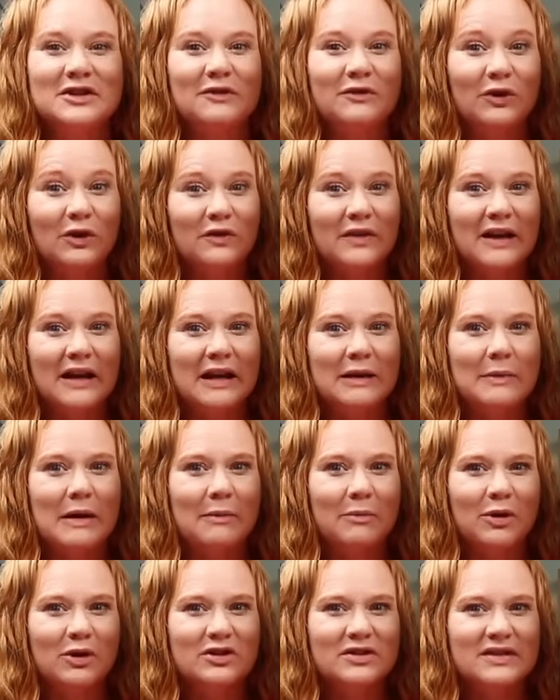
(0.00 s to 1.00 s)
So if you're thinking
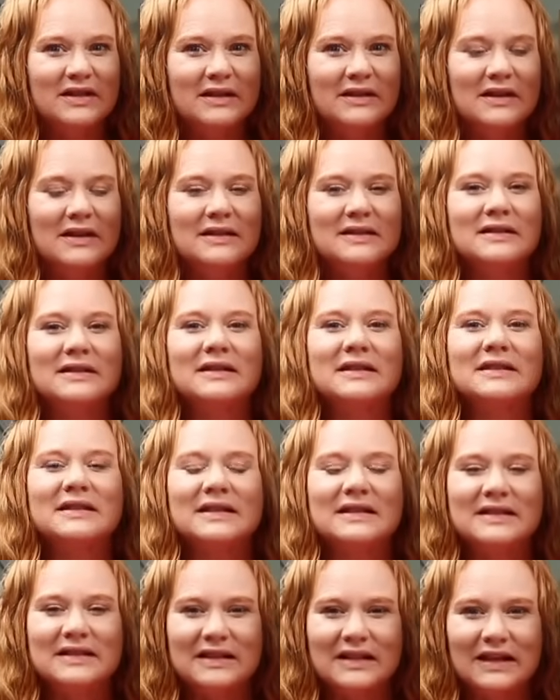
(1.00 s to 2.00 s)
about purchasing this, this
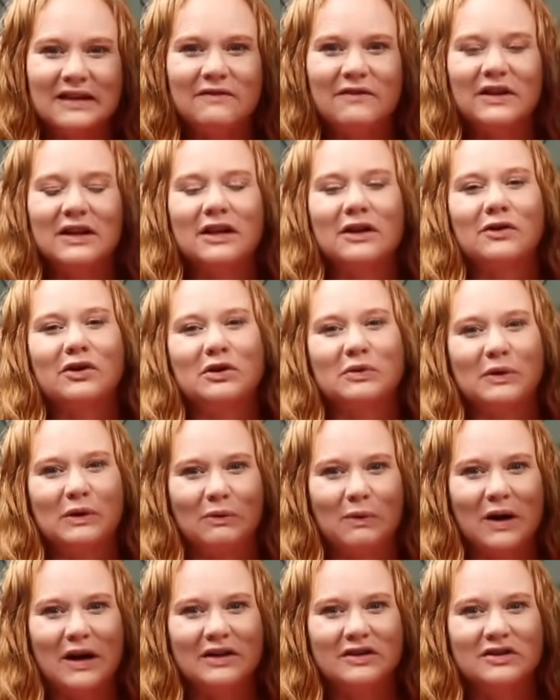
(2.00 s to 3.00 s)
is the video you
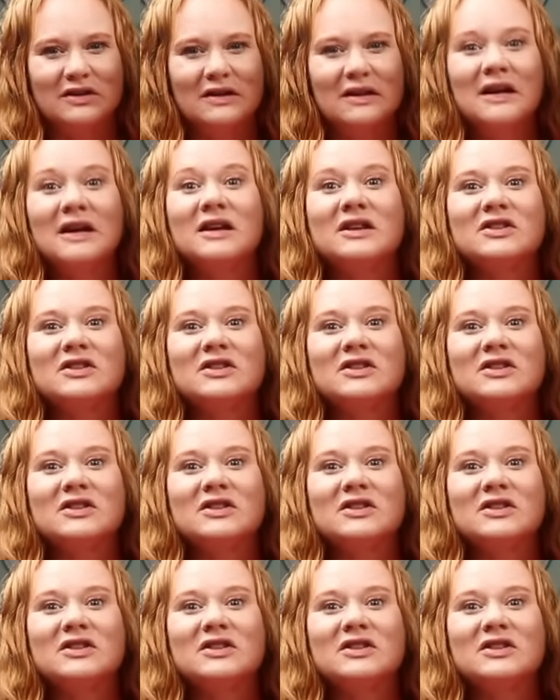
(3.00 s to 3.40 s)
want to watch.